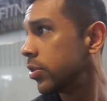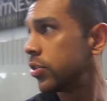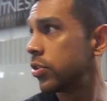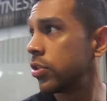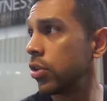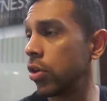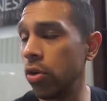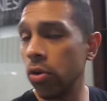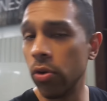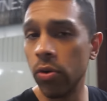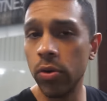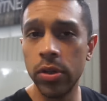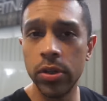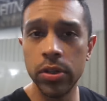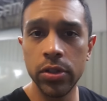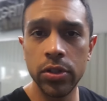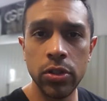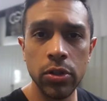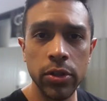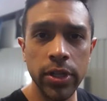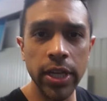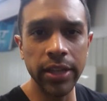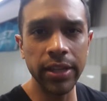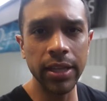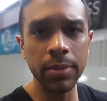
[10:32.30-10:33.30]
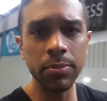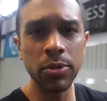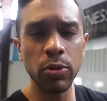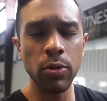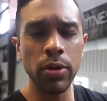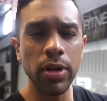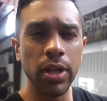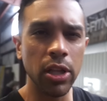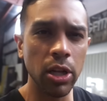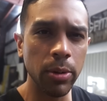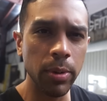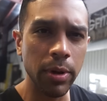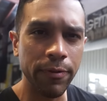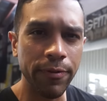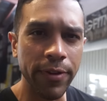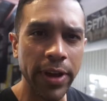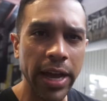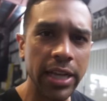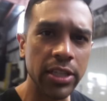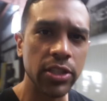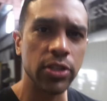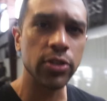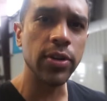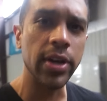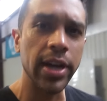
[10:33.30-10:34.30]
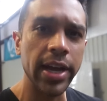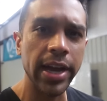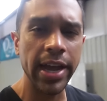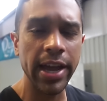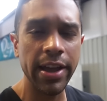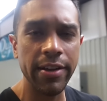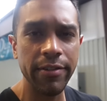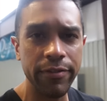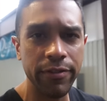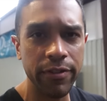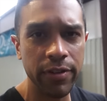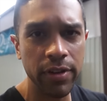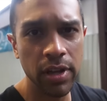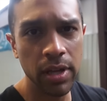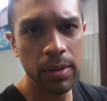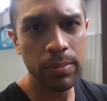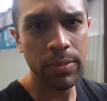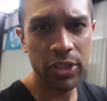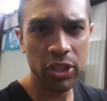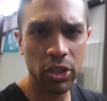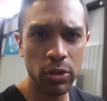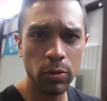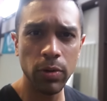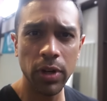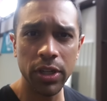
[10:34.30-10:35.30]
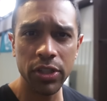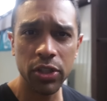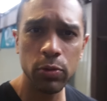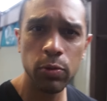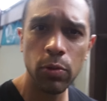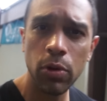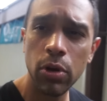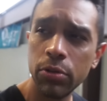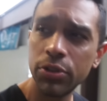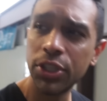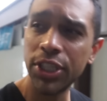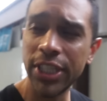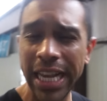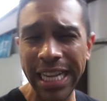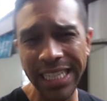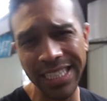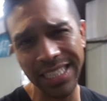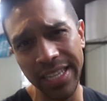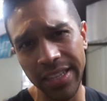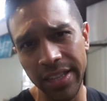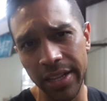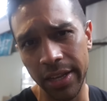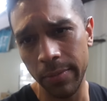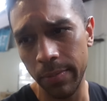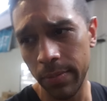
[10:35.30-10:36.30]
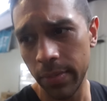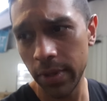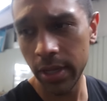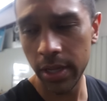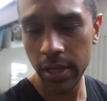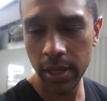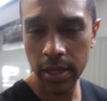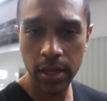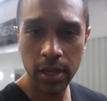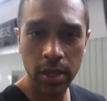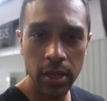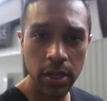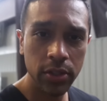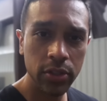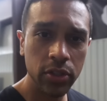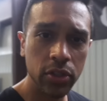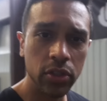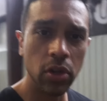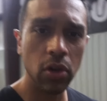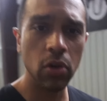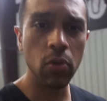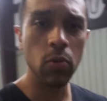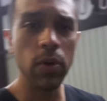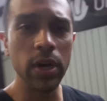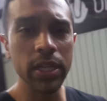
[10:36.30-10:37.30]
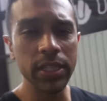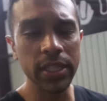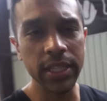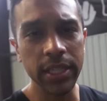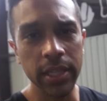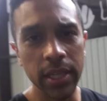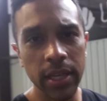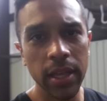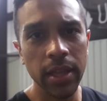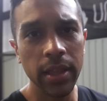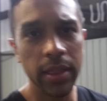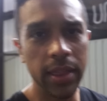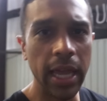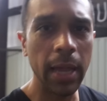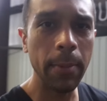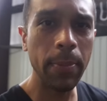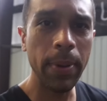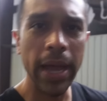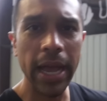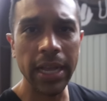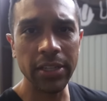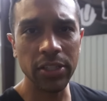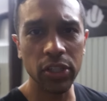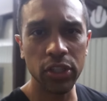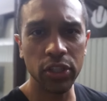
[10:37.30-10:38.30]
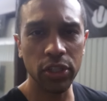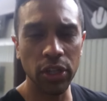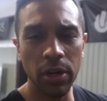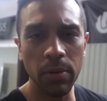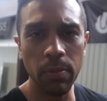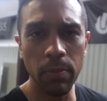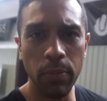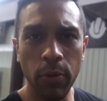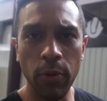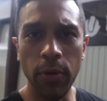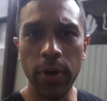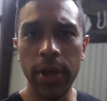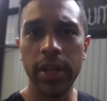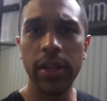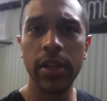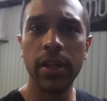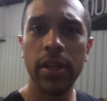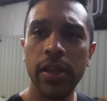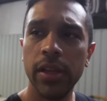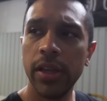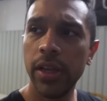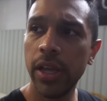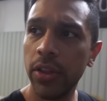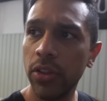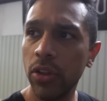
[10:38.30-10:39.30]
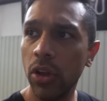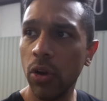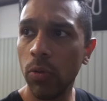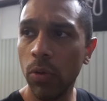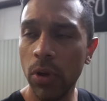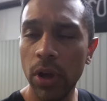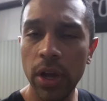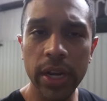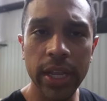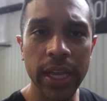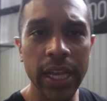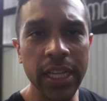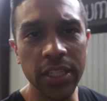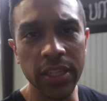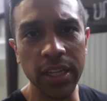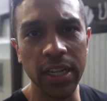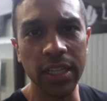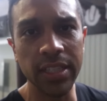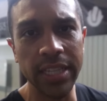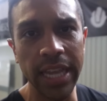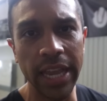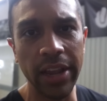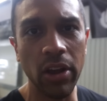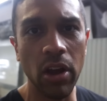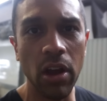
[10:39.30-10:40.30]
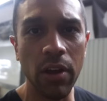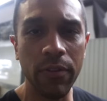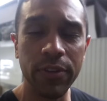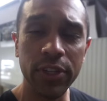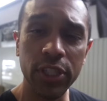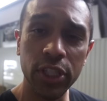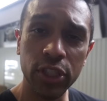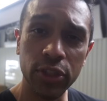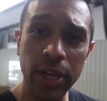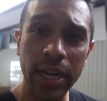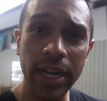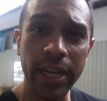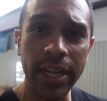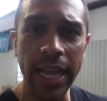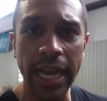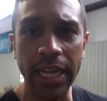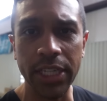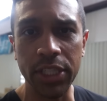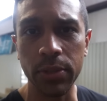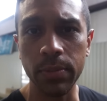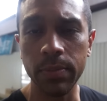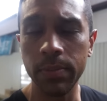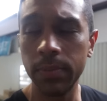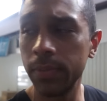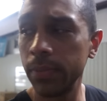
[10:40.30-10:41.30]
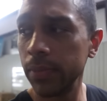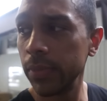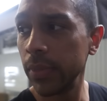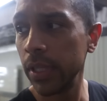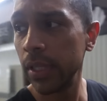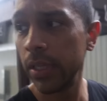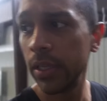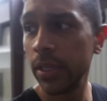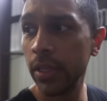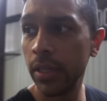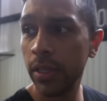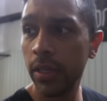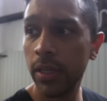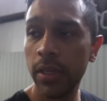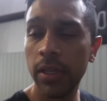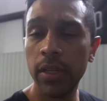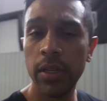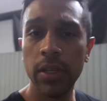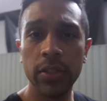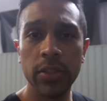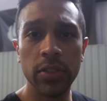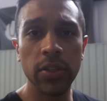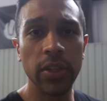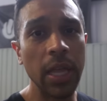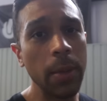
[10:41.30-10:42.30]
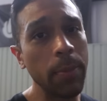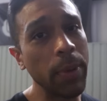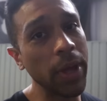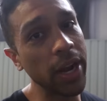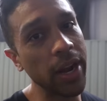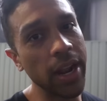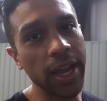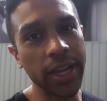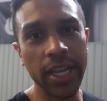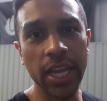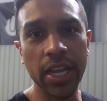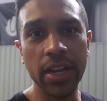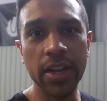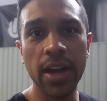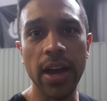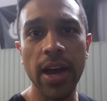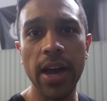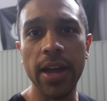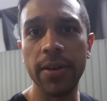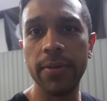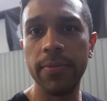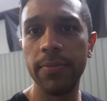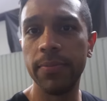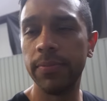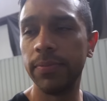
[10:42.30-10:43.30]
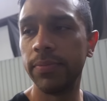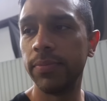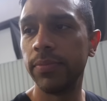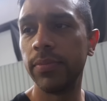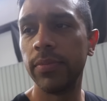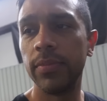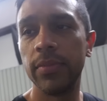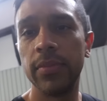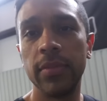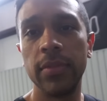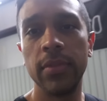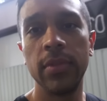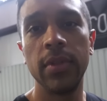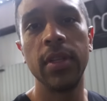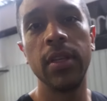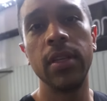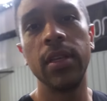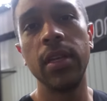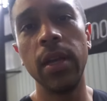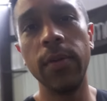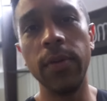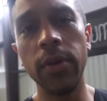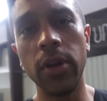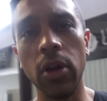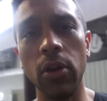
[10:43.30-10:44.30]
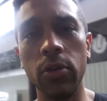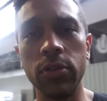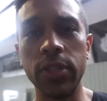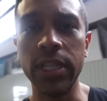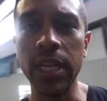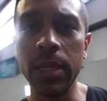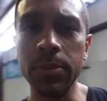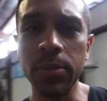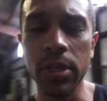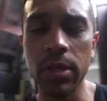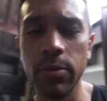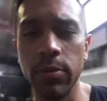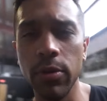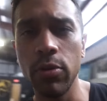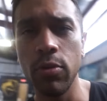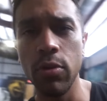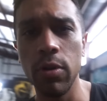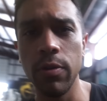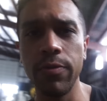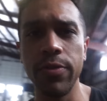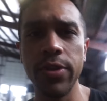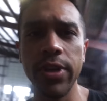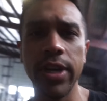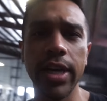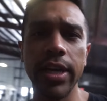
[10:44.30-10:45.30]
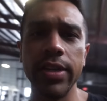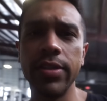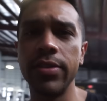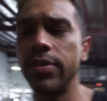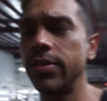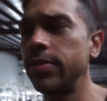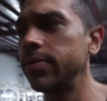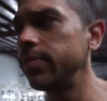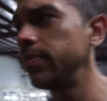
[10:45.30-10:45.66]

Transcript: So to get them to run a little bit faster, I have Mr. Russ Swole chasing them. So once they pass a certain point in their run, he's gonna take off and try to catch them. So they better not get caught. Here we go, Tim's gonna record for you guys.